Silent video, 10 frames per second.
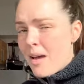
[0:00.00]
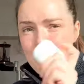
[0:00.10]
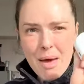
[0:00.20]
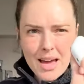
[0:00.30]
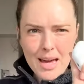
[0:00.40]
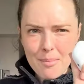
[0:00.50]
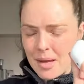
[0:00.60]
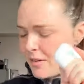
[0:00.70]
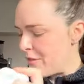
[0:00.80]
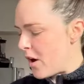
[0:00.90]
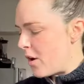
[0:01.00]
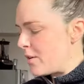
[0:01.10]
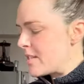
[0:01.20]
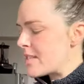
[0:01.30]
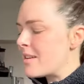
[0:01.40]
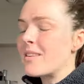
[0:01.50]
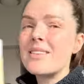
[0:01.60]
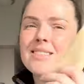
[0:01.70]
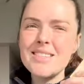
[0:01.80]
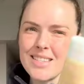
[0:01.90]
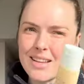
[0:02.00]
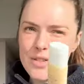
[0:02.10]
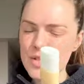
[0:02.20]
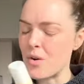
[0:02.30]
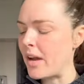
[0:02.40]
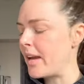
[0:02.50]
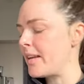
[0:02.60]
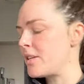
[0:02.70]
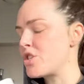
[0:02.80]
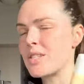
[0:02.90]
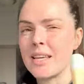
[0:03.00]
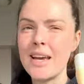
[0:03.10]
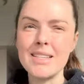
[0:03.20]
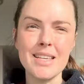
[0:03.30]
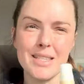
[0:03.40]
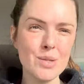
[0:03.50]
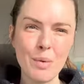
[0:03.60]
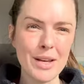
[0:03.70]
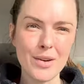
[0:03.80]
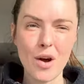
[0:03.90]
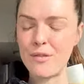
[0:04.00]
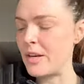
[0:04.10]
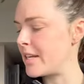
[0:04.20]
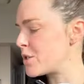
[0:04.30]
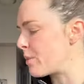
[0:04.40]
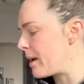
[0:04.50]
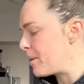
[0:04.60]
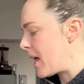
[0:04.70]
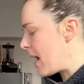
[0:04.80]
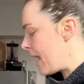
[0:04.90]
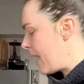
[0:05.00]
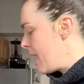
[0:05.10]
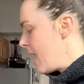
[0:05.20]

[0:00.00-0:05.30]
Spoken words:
backup headphones, sunscreen, just in case I sweat it off and need to reapply,